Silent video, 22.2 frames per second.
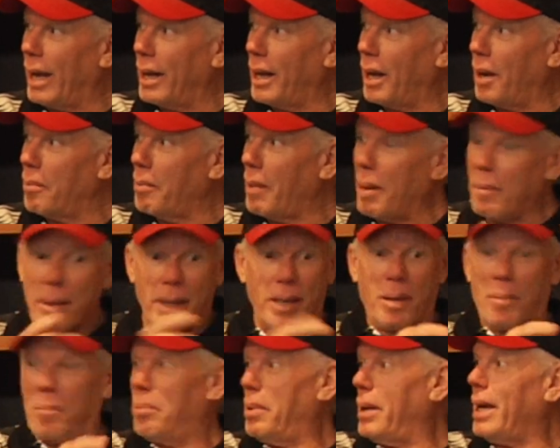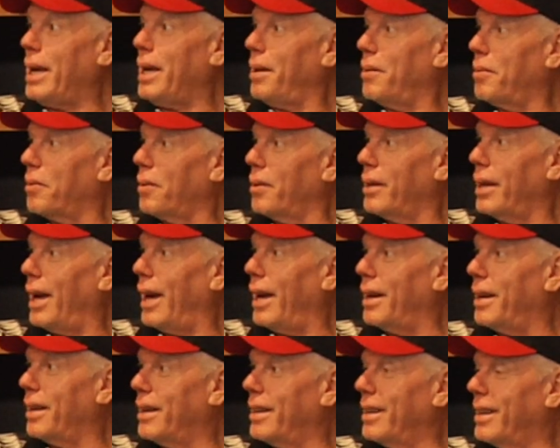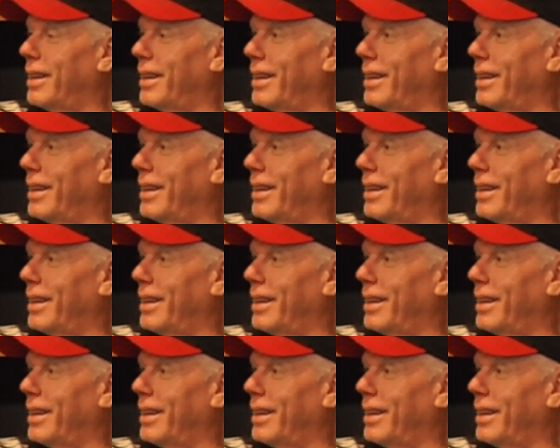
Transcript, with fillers: then maybe compete for that.